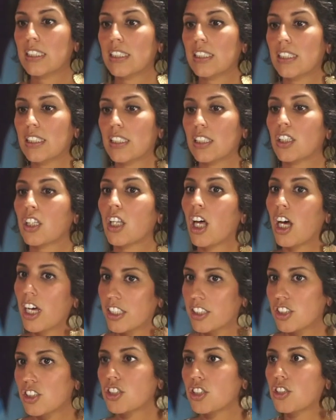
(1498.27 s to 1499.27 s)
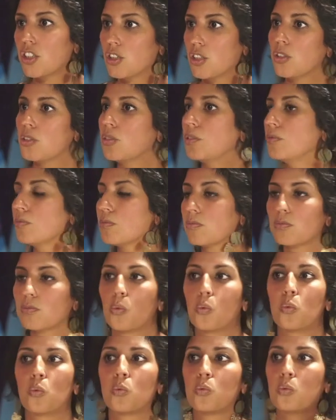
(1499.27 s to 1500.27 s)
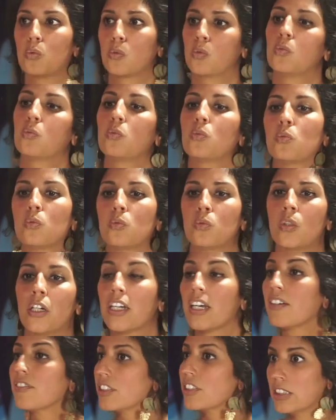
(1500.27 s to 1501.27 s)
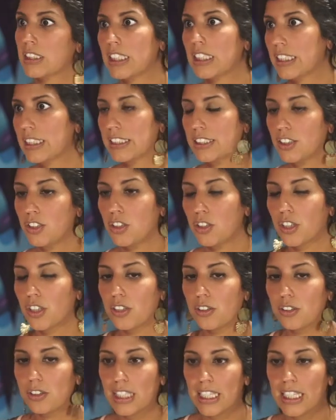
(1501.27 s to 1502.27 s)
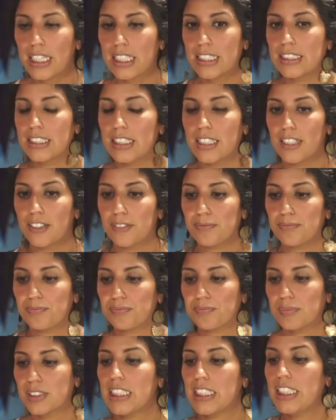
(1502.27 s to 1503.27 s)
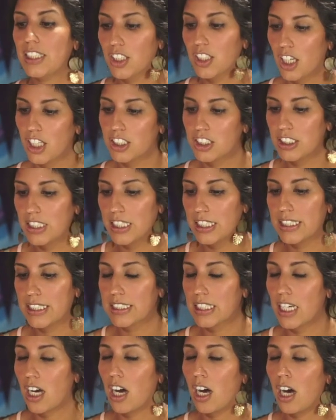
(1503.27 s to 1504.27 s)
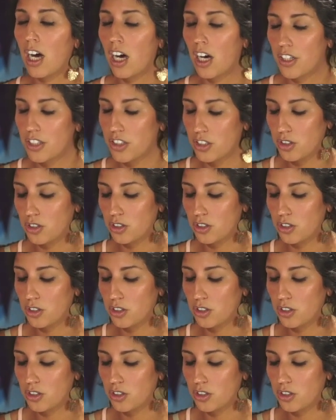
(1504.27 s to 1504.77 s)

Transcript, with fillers: launch new whatever it is, you know. And he launched his auto